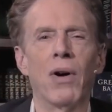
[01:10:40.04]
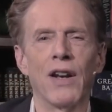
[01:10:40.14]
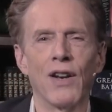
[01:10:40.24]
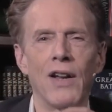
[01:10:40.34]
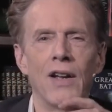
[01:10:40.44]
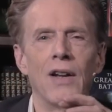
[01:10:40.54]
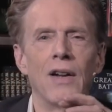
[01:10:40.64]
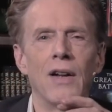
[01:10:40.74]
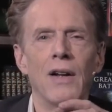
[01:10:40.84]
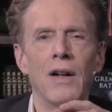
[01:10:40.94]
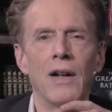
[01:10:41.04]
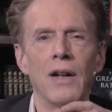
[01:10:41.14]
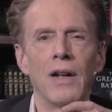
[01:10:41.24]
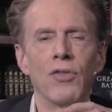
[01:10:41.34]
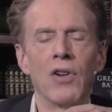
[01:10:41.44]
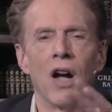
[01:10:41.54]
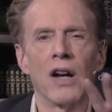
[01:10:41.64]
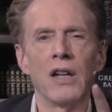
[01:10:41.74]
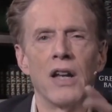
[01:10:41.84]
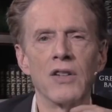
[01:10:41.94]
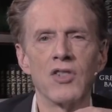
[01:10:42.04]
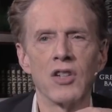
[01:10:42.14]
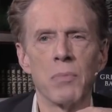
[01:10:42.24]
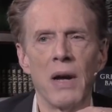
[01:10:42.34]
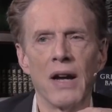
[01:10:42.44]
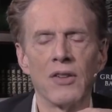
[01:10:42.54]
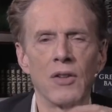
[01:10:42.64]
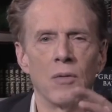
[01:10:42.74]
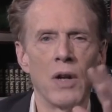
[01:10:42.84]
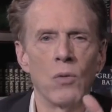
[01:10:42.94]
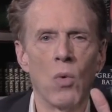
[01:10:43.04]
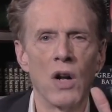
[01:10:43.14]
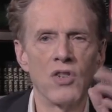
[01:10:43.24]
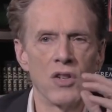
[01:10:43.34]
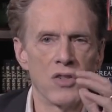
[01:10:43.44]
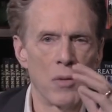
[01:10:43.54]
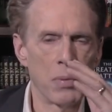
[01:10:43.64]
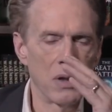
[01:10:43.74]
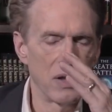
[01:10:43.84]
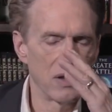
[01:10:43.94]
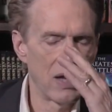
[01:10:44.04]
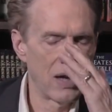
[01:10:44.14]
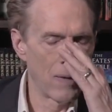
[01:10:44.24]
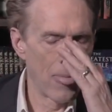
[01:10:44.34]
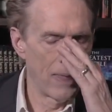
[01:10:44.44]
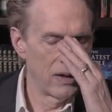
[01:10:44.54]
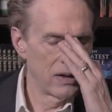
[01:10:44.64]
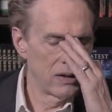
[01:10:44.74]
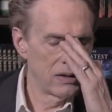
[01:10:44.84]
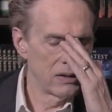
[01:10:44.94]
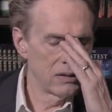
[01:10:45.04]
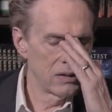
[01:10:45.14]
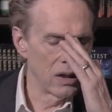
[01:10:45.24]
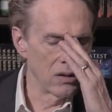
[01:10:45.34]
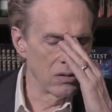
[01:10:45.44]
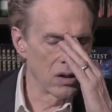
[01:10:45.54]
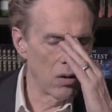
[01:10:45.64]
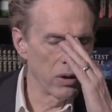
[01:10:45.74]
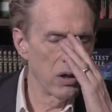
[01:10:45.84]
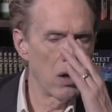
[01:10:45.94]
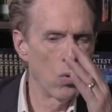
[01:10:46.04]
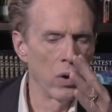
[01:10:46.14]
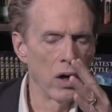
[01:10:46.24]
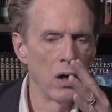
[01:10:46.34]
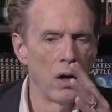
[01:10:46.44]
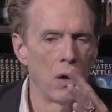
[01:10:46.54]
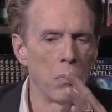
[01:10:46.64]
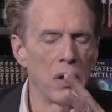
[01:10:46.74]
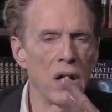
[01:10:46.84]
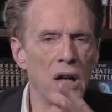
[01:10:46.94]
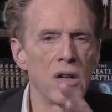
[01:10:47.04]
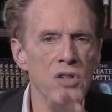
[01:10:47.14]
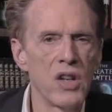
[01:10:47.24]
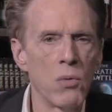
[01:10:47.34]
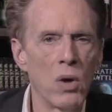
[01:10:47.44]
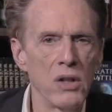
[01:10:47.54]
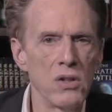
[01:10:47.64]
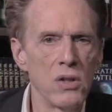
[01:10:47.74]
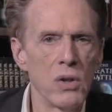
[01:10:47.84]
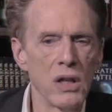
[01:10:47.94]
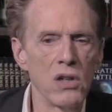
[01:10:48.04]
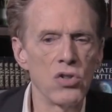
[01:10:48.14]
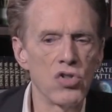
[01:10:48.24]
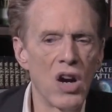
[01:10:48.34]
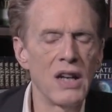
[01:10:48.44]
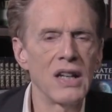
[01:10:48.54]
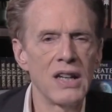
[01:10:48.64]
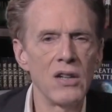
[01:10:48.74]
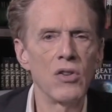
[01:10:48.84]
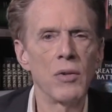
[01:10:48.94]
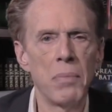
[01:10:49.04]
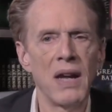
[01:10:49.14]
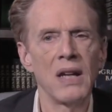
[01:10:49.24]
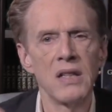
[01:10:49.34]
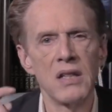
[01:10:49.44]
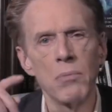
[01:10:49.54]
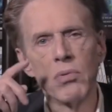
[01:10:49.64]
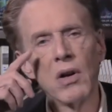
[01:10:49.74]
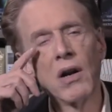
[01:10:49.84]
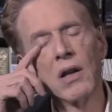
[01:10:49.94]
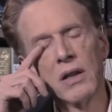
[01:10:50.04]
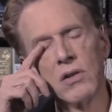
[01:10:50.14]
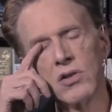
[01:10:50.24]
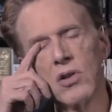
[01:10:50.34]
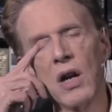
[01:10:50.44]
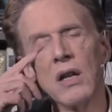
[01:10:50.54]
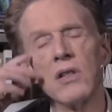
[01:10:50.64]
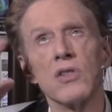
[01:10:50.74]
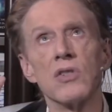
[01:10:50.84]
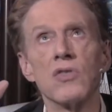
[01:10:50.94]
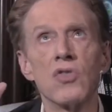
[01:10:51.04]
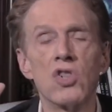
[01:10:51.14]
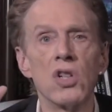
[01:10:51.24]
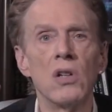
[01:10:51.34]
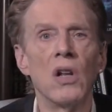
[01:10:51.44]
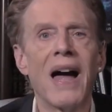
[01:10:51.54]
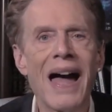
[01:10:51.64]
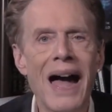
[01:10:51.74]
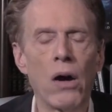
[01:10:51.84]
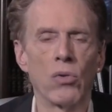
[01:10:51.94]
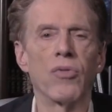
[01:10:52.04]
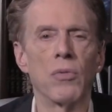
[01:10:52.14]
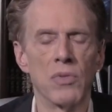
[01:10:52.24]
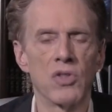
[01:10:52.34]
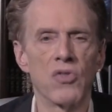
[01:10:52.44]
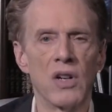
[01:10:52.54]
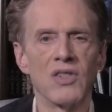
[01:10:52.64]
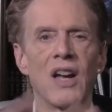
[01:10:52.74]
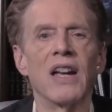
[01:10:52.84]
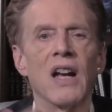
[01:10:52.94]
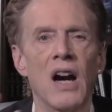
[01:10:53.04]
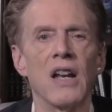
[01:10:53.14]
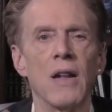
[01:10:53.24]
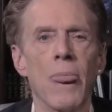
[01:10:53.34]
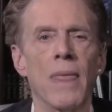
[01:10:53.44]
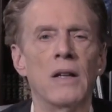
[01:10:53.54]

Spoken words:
But if you're knocking down six packs and watching something like that, yeah, you're going nowhere. But I understand why you're doing it. You're trying to kill the pain temporarily. You're trying to just chill out from the stress. I got it.